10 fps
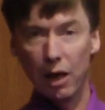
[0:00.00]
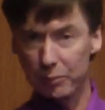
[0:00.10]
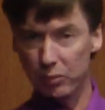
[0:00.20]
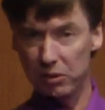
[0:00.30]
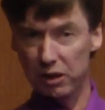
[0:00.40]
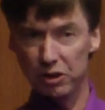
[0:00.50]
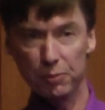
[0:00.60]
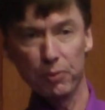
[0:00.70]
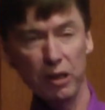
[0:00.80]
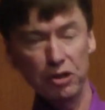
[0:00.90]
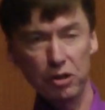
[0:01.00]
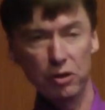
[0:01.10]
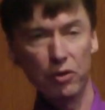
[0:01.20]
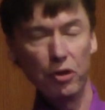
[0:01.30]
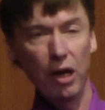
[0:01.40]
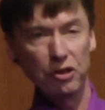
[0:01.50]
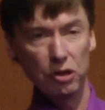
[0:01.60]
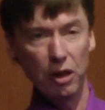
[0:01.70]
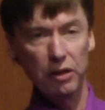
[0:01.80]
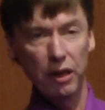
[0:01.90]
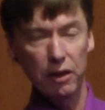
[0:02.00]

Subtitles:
I put inspirational thoughts on